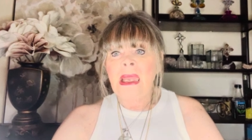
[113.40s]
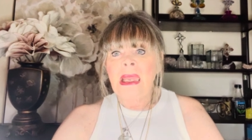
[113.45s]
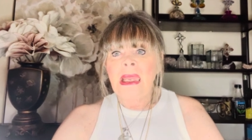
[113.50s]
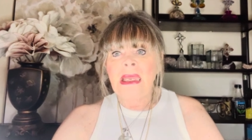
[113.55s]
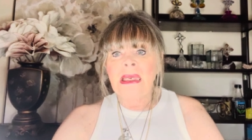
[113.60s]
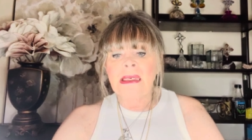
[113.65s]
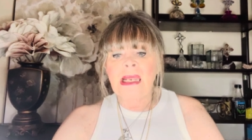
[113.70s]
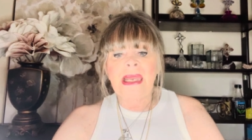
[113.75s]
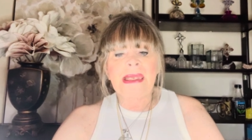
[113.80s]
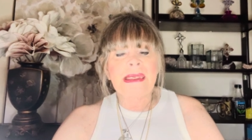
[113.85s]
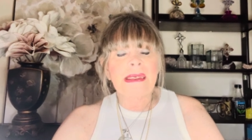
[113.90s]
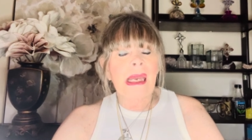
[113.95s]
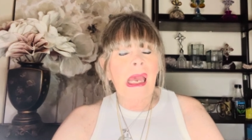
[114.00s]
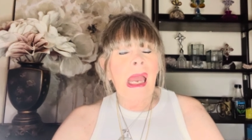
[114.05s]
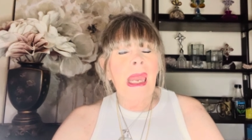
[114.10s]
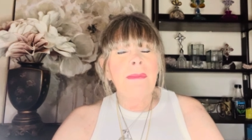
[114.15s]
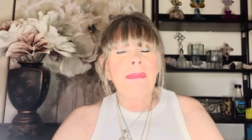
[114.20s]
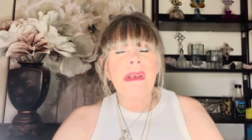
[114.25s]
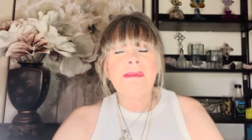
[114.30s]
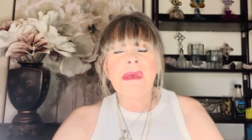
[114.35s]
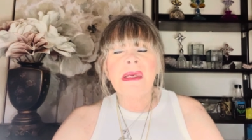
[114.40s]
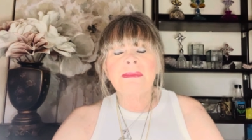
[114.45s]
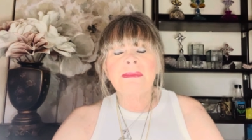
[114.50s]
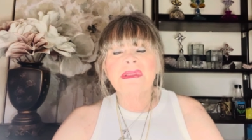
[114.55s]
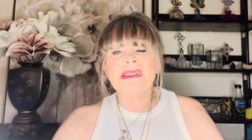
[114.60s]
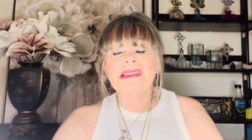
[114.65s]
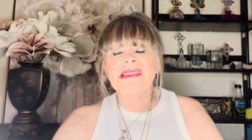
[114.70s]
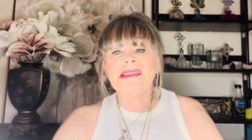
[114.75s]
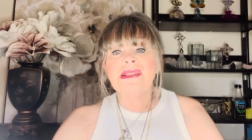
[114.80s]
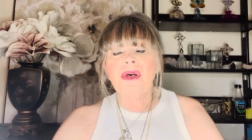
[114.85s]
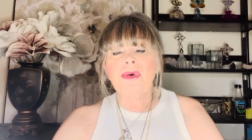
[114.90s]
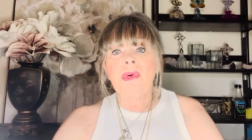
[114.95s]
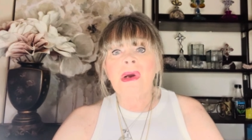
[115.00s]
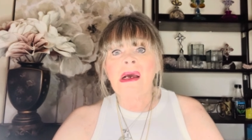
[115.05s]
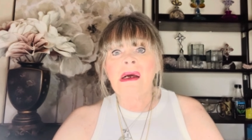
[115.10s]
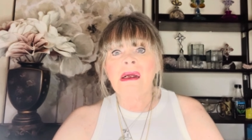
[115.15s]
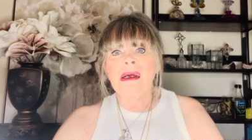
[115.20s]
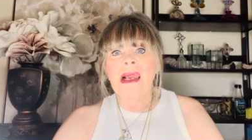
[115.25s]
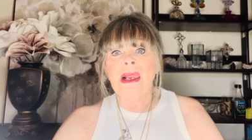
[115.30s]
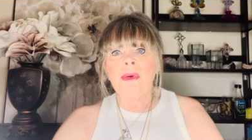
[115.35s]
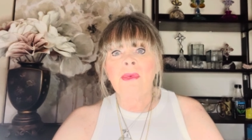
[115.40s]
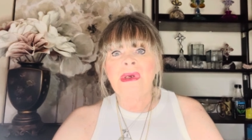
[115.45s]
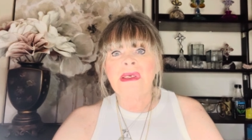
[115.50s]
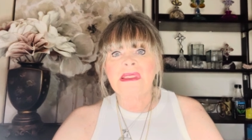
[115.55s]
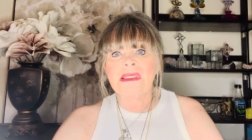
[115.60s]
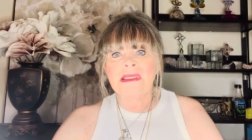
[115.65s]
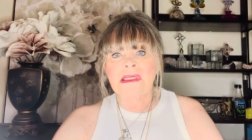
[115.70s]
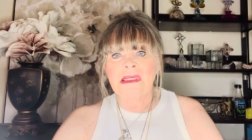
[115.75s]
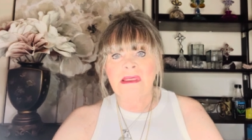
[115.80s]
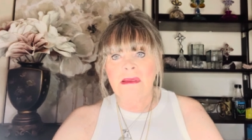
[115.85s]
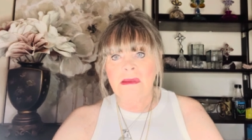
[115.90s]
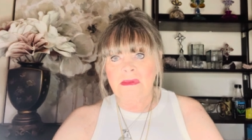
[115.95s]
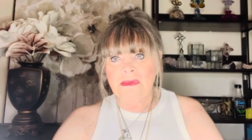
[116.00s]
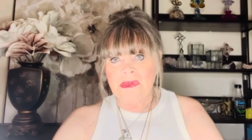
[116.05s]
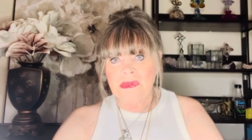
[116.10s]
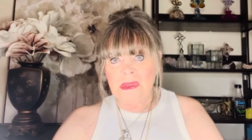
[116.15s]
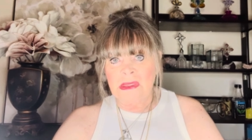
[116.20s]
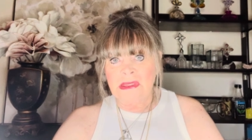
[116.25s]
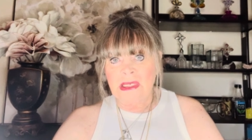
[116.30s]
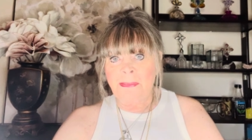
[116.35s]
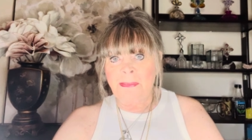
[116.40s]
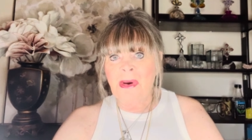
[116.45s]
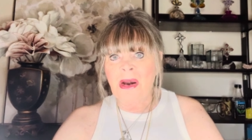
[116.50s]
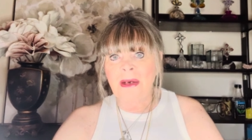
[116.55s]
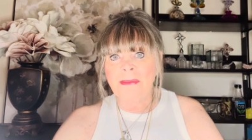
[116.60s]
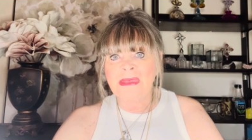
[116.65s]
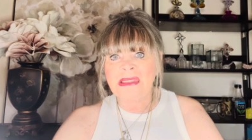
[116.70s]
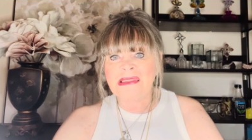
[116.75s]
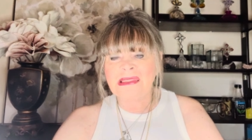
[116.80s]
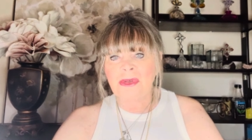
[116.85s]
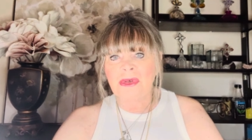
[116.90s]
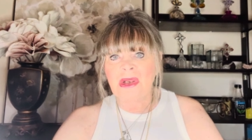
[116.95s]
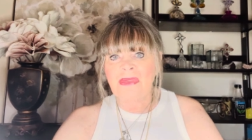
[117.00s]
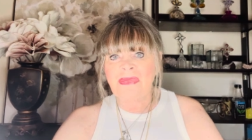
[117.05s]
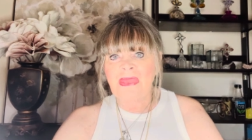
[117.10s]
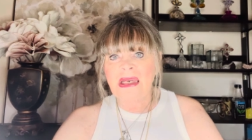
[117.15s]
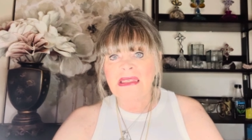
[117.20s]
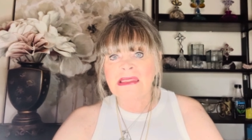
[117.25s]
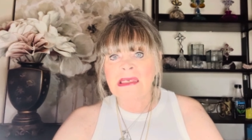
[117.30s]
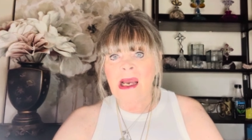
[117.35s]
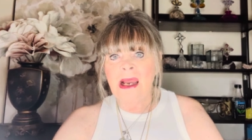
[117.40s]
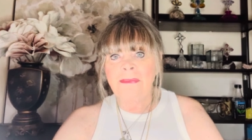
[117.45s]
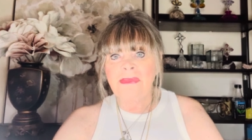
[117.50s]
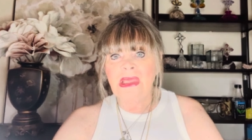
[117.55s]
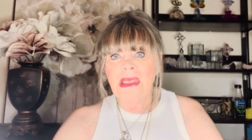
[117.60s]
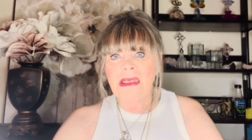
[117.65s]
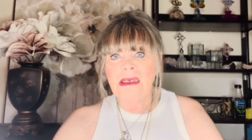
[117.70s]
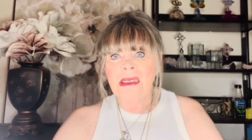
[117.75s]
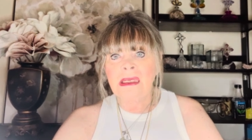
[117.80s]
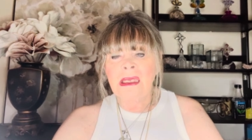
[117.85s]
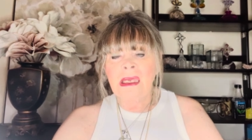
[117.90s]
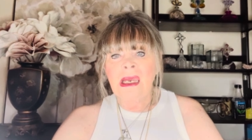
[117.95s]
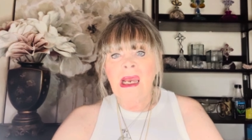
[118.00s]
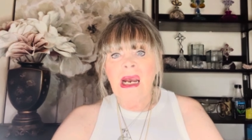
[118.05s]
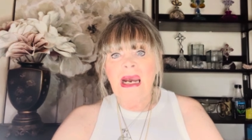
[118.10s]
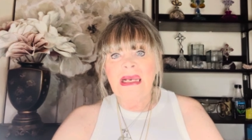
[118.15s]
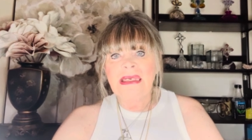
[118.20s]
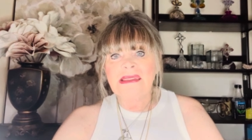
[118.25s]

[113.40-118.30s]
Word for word: And I, I remember so well, I went to a department store at that time that I